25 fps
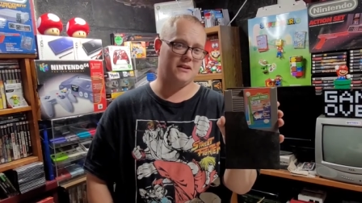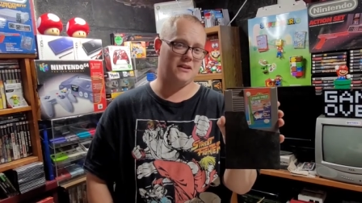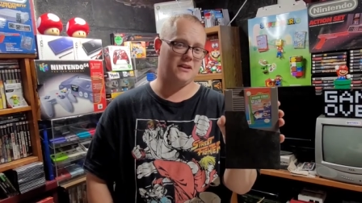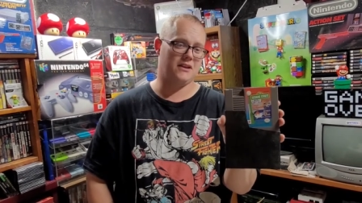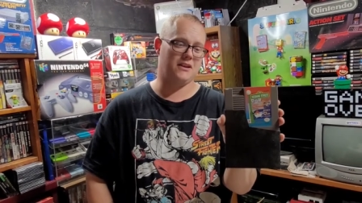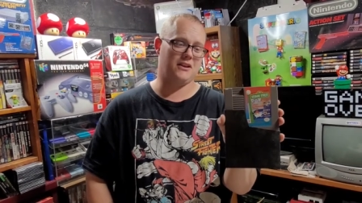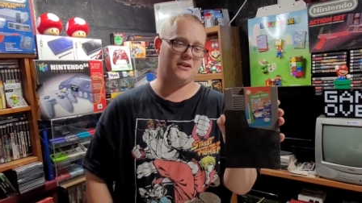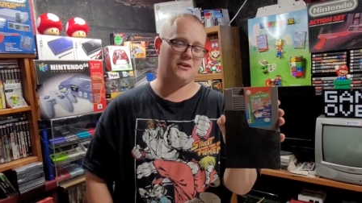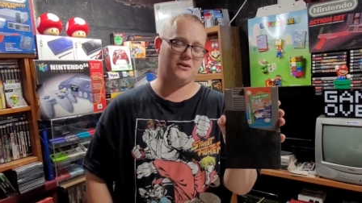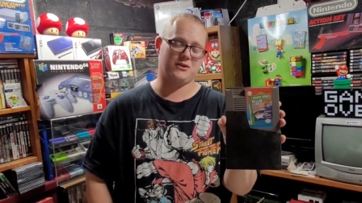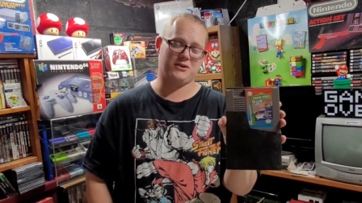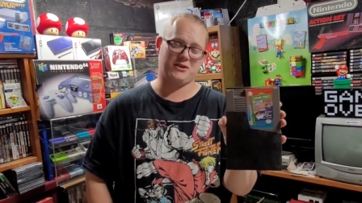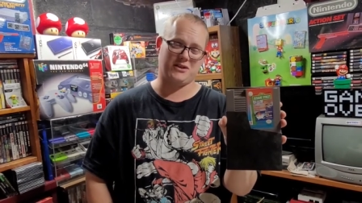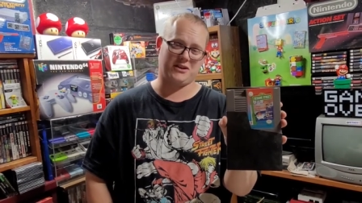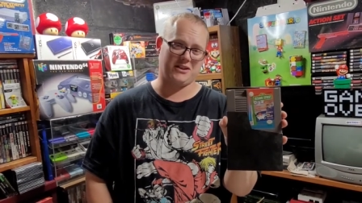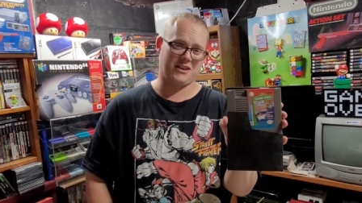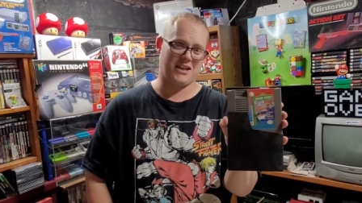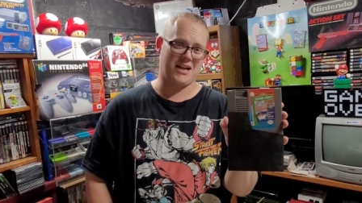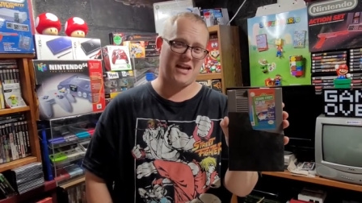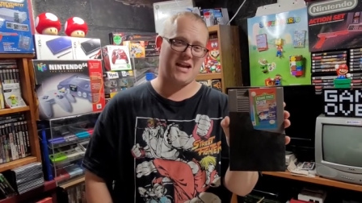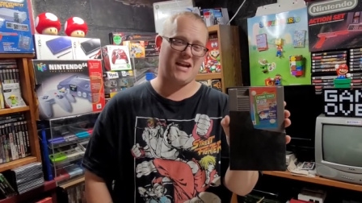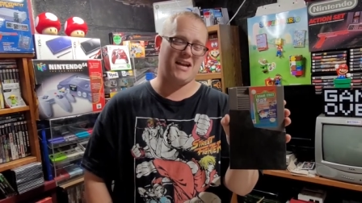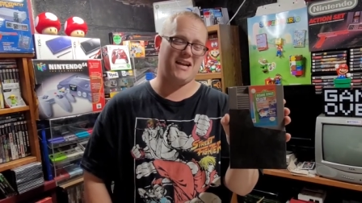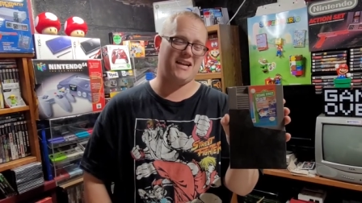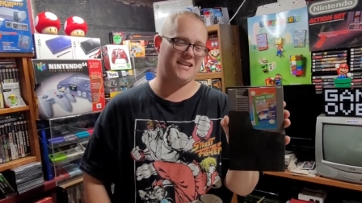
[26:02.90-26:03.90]
There's a
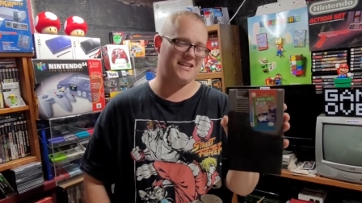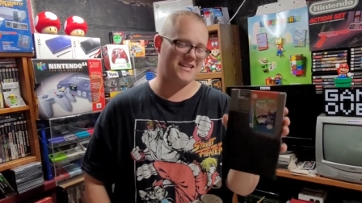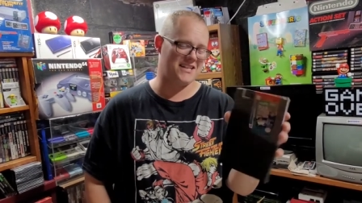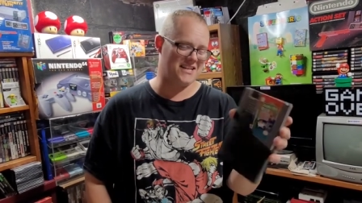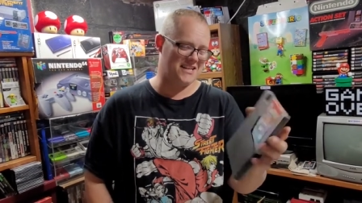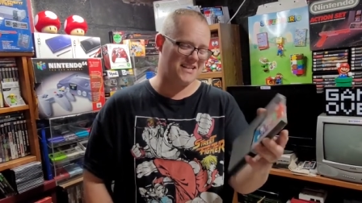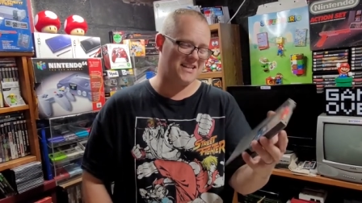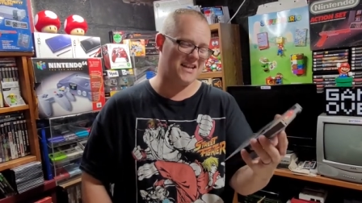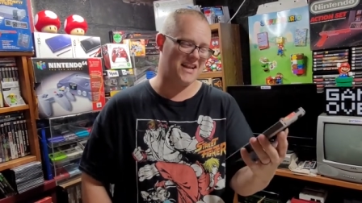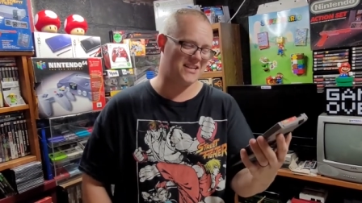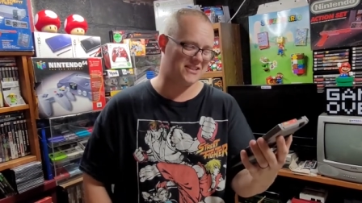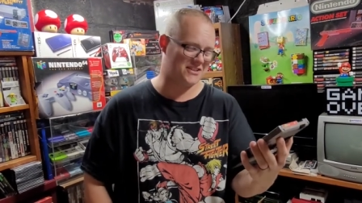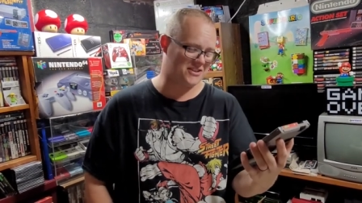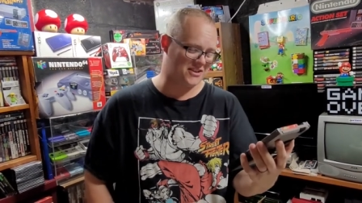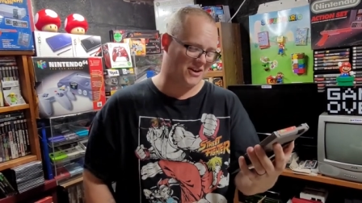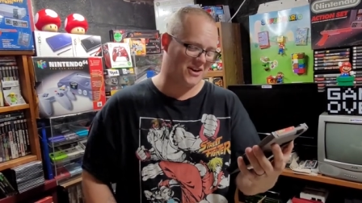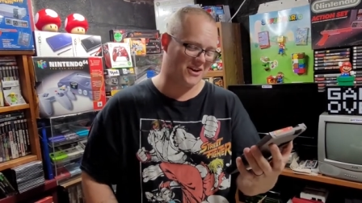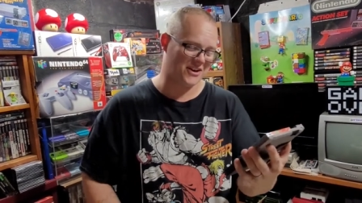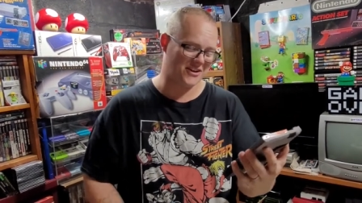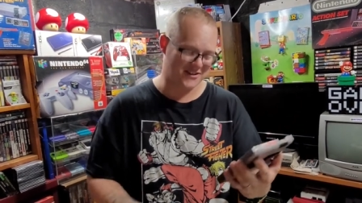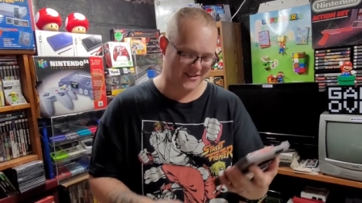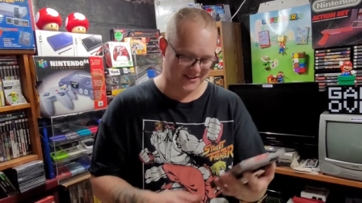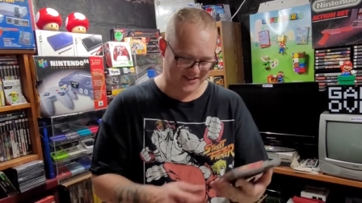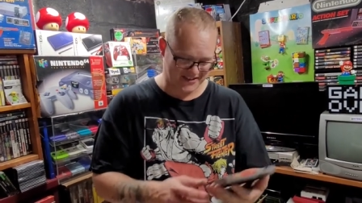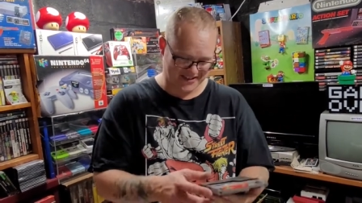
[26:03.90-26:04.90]
lot in that
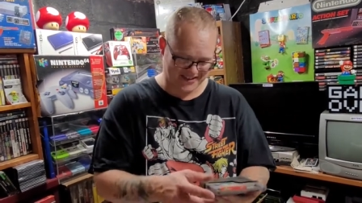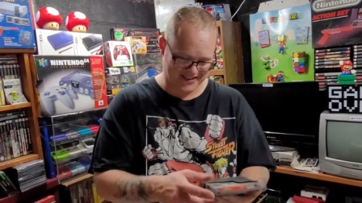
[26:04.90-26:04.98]
title.